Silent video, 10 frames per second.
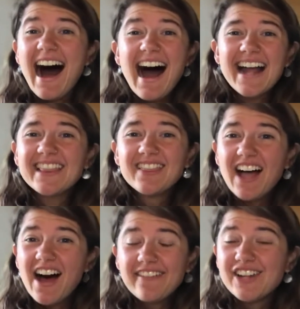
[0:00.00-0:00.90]
I
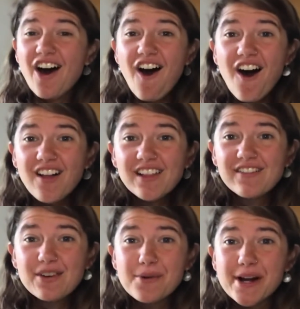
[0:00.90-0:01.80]
loved all of
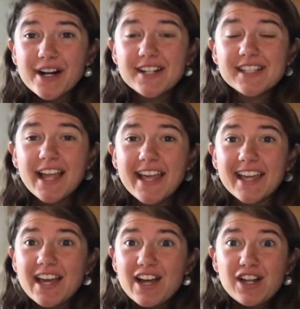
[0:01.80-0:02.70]
the words like
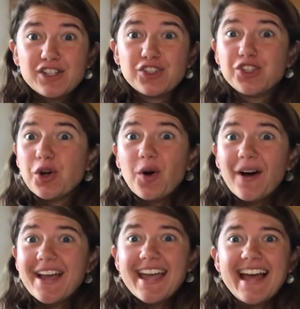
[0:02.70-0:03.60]

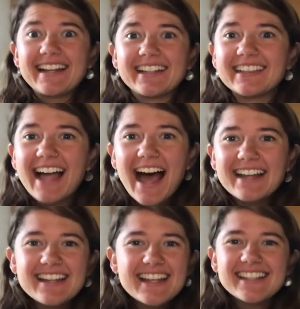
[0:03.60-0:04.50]
joy and
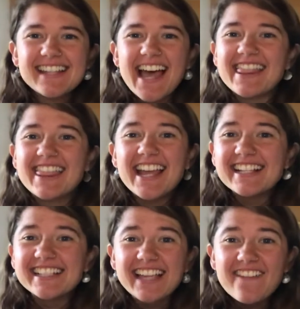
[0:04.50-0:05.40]
gladness and
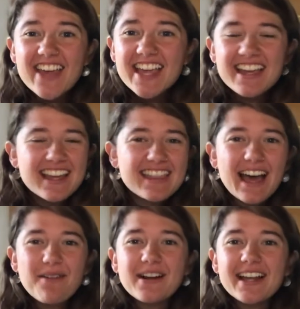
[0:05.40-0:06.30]
thanksgiving
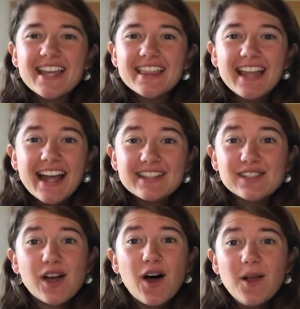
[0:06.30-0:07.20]
that were in that
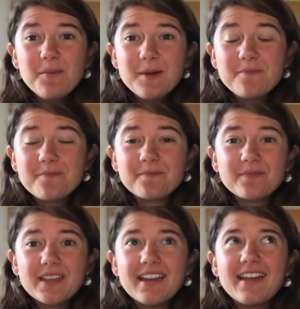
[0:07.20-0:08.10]
psalm.
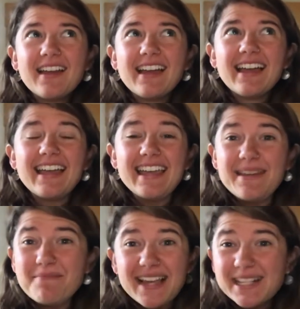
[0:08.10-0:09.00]

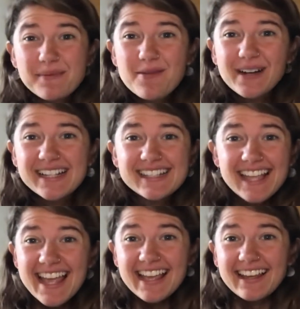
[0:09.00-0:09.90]
It makes me want to
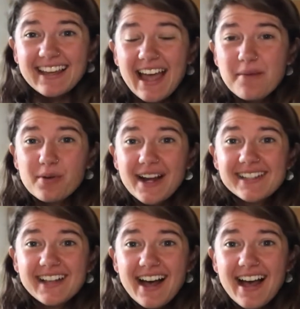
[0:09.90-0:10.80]
sing and praise
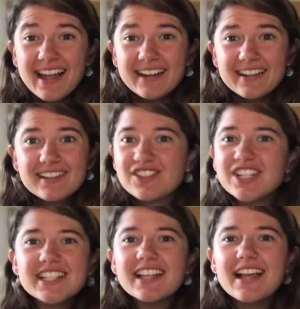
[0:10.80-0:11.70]
God,
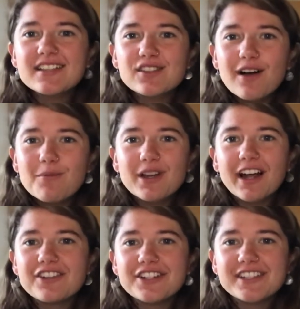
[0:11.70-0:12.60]
just like Psalm
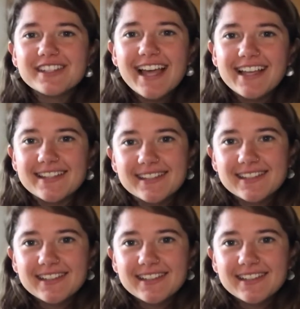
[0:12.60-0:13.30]
100 says.